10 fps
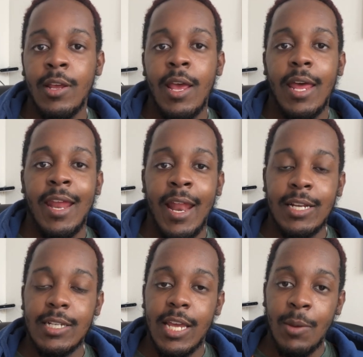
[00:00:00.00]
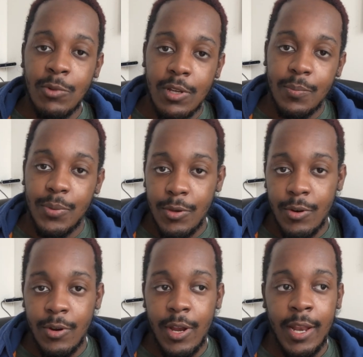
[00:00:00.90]
and that actually came with the computer,
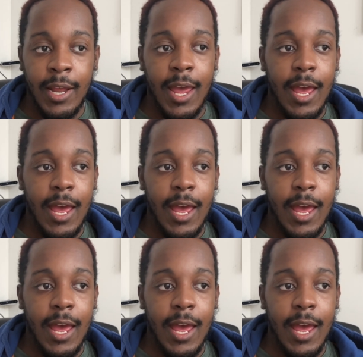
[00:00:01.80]
and I had